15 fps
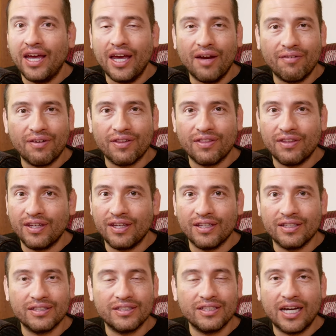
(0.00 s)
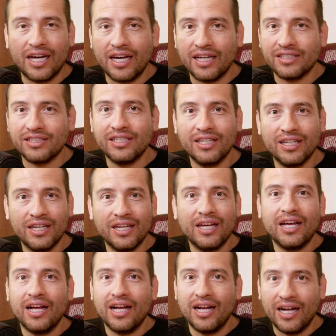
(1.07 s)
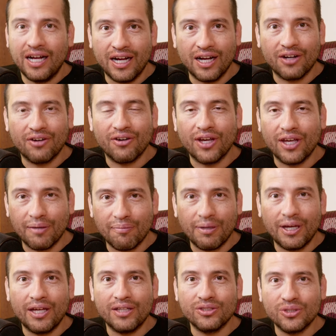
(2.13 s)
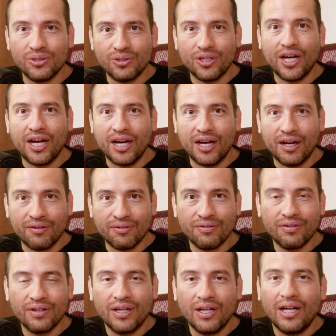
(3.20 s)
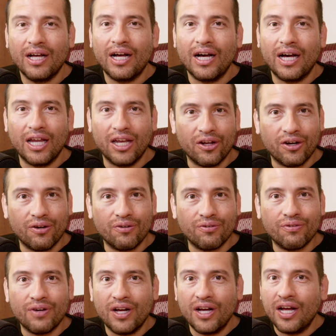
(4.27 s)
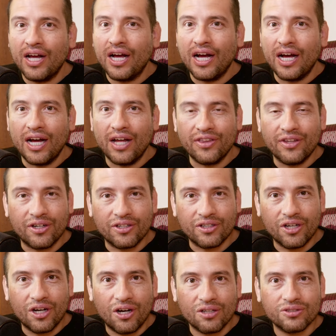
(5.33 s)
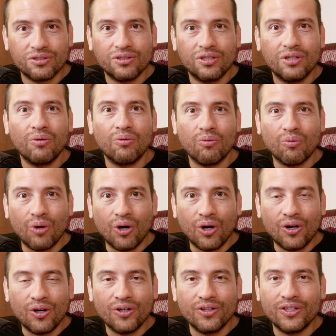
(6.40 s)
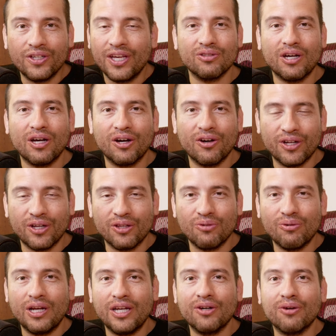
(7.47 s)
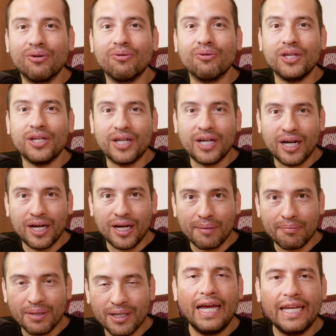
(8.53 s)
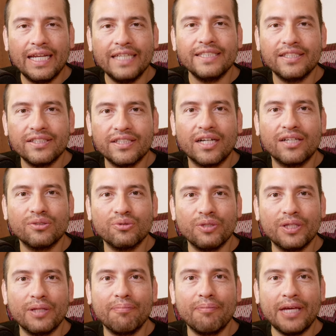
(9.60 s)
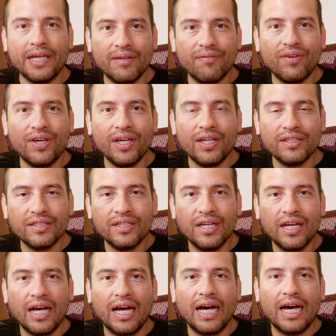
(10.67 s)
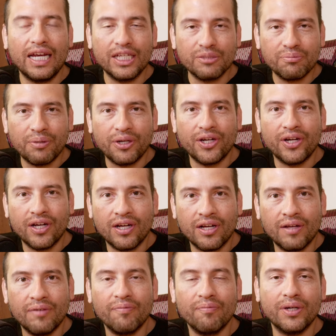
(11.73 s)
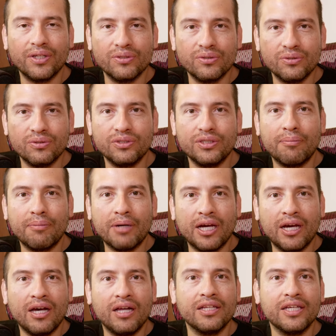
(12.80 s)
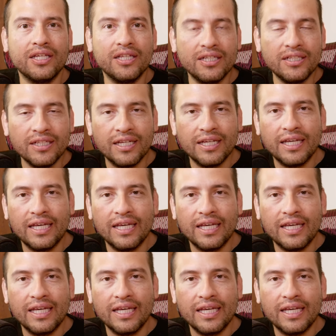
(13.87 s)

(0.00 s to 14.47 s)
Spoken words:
everything that a great event should have. A lot of underdogs won, so I'm gonna do a little recap. And let's start with the main event. Alex Pereira versus Jamahal Hill.